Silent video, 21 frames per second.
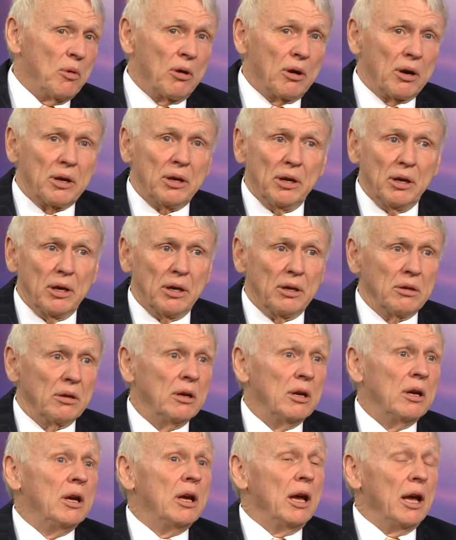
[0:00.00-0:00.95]

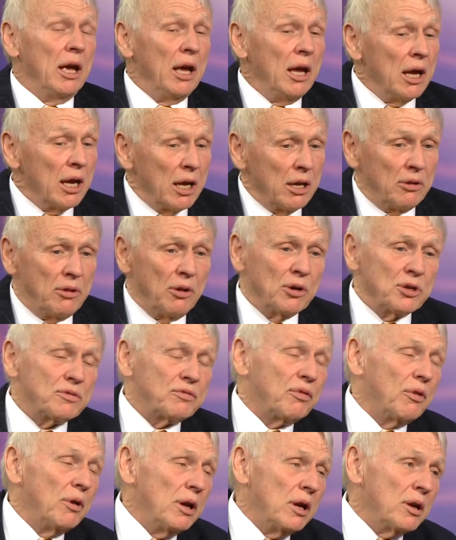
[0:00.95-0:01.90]
market, and
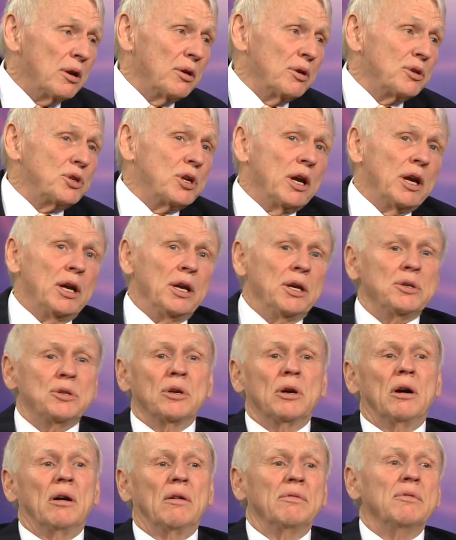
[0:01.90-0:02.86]
there's free
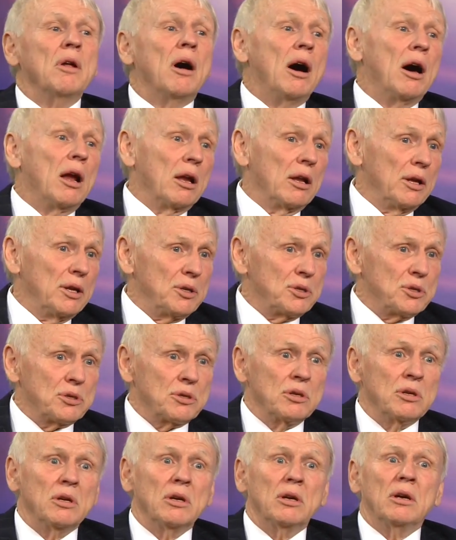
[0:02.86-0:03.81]
interchange of
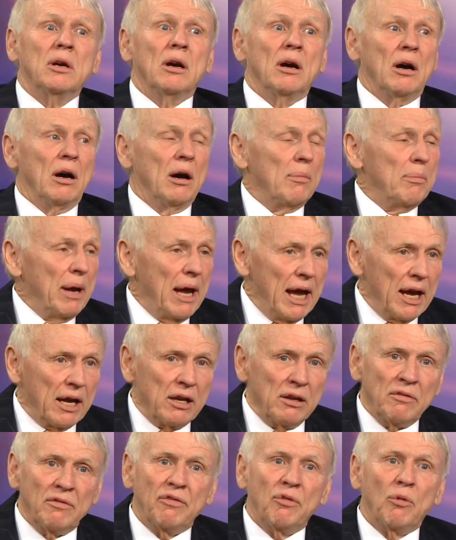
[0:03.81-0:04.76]
knowledge
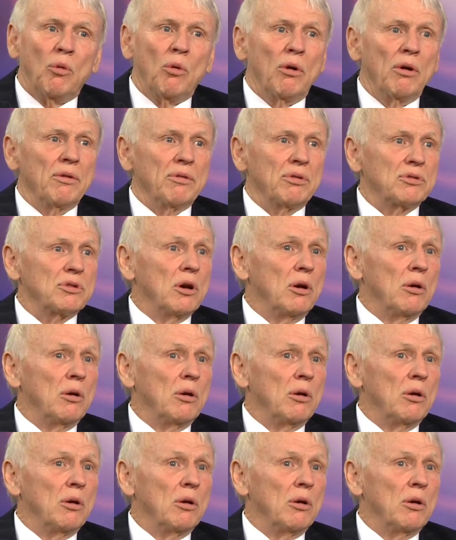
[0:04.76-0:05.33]
back and forth.